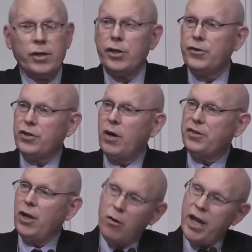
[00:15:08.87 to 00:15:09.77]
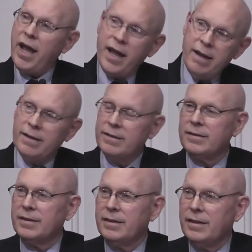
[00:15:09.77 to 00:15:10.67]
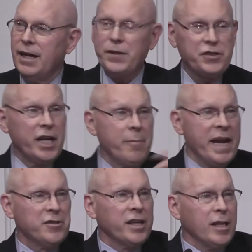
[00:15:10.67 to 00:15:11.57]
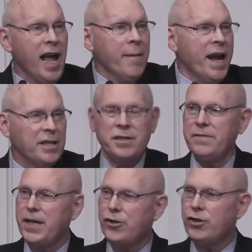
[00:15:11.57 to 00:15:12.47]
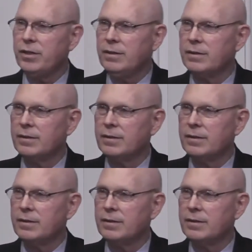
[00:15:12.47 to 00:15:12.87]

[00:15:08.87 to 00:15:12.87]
and so I said, okay, if the Son of Man's the climax of the vision,